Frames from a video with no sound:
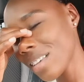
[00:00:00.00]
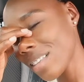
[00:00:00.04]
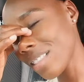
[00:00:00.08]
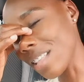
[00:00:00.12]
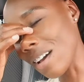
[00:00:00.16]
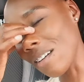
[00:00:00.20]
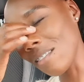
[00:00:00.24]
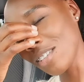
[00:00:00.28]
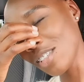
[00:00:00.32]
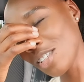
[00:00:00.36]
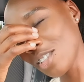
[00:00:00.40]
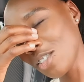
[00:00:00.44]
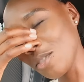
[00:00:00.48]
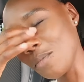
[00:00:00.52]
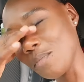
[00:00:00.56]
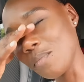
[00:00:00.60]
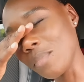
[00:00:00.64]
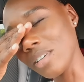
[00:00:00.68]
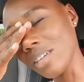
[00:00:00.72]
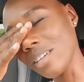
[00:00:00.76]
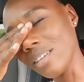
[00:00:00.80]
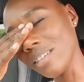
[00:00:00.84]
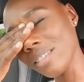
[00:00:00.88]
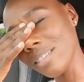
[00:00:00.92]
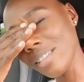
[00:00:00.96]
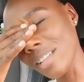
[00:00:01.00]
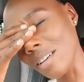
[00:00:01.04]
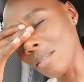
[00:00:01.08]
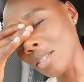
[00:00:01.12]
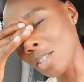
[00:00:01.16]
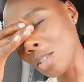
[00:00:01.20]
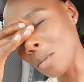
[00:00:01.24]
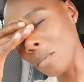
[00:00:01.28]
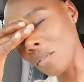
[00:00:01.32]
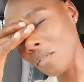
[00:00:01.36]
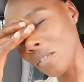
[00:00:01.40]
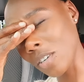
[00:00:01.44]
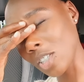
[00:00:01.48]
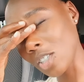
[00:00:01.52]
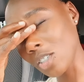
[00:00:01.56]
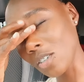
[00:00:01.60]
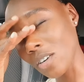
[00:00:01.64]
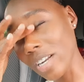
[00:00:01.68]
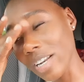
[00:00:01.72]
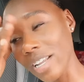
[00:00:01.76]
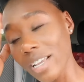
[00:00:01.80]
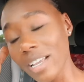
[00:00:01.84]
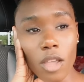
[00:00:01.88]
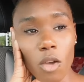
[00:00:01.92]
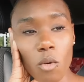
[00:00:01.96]
That was super
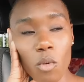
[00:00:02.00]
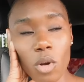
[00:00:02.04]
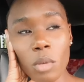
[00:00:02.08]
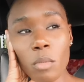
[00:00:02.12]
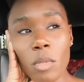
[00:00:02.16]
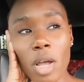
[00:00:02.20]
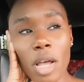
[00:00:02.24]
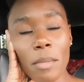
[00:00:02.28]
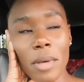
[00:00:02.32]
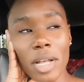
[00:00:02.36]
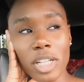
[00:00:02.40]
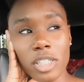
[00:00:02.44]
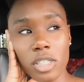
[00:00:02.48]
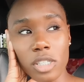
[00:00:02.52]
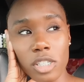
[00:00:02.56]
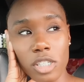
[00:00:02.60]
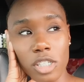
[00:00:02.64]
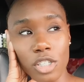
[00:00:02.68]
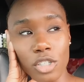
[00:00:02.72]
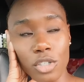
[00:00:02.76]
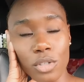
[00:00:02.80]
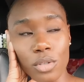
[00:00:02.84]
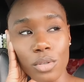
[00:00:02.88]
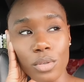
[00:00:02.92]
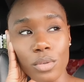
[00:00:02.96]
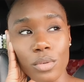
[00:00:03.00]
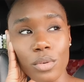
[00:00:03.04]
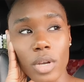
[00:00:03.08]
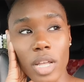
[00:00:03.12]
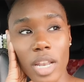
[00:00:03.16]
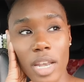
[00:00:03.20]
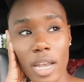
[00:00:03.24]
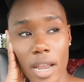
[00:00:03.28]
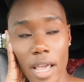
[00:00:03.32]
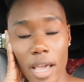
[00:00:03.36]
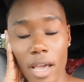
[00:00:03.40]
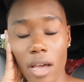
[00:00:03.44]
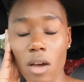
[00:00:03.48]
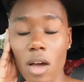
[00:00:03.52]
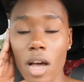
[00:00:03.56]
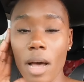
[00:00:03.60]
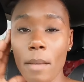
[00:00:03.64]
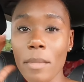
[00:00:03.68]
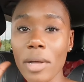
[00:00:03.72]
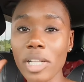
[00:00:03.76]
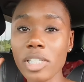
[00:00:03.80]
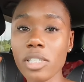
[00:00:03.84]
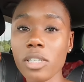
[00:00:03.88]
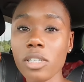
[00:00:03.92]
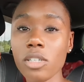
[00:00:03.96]
frustrated. What am I about to do now?
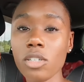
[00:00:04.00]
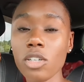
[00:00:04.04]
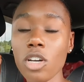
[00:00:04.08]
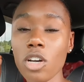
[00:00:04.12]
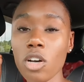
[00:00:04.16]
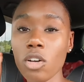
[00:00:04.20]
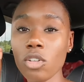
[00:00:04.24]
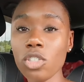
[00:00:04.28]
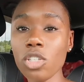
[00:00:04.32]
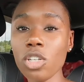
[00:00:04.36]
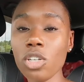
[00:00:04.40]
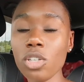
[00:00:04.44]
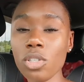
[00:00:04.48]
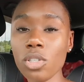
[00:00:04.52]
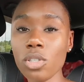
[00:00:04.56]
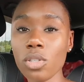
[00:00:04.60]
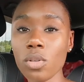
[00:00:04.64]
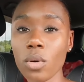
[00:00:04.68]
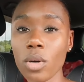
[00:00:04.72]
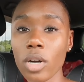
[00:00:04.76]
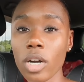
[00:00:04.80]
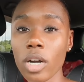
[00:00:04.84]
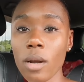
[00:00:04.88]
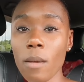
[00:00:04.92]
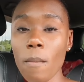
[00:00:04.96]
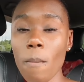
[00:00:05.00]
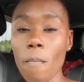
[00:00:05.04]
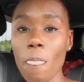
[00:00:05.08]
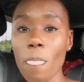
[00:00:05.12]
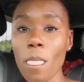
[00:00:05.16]
I'm about to go to the store,